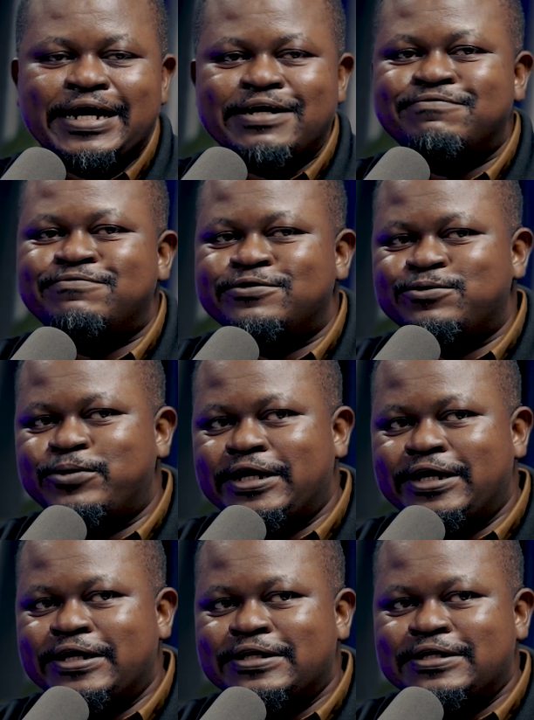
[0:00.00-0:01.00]

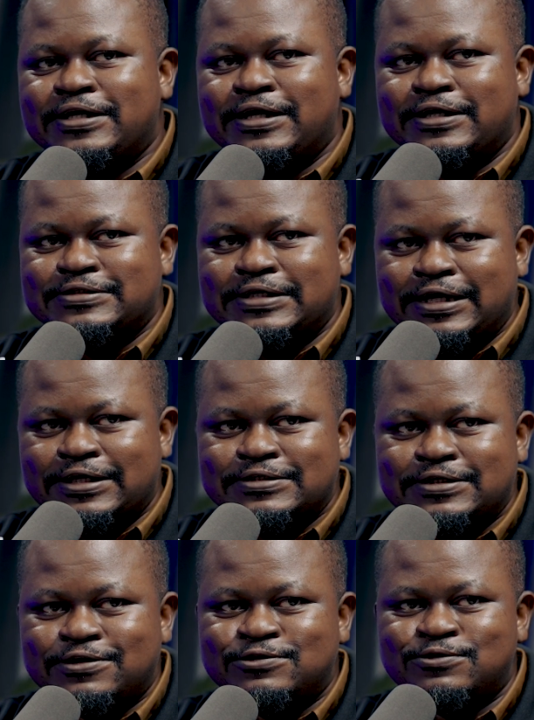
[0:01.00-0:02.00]
everywhere, has
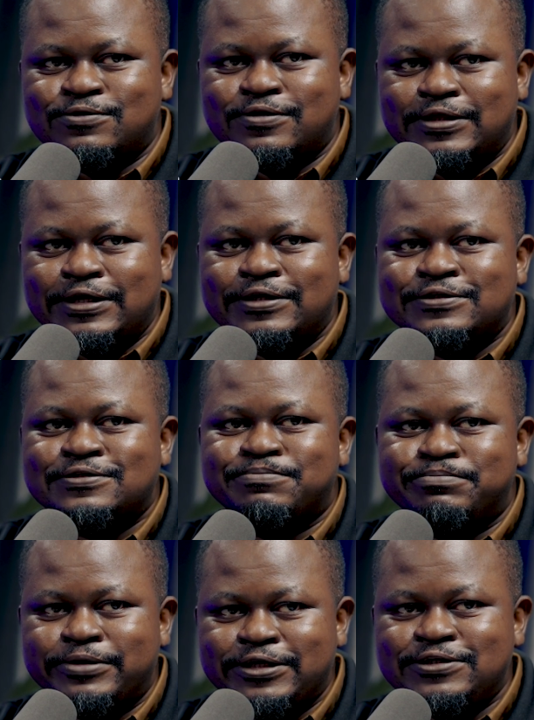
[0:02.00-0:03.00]
access to this
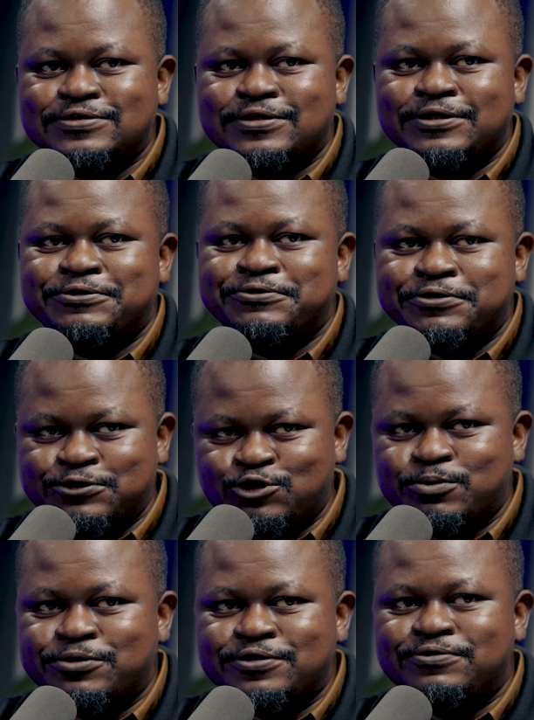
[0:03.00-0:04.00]
basic
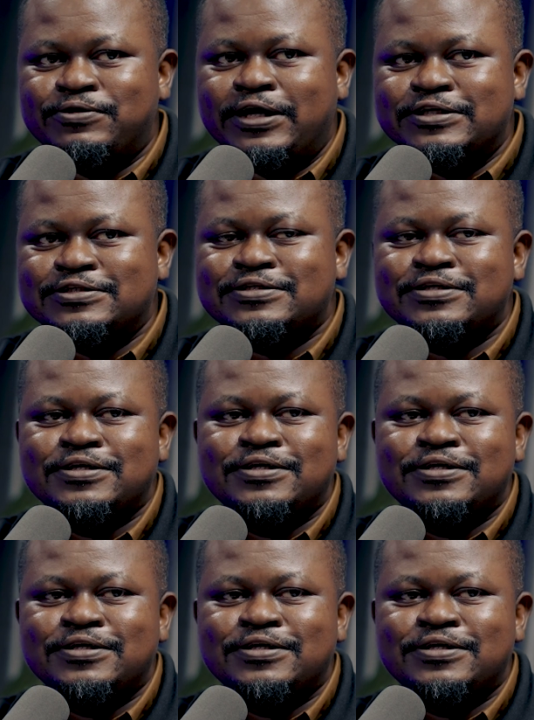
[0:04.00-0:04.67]
human right.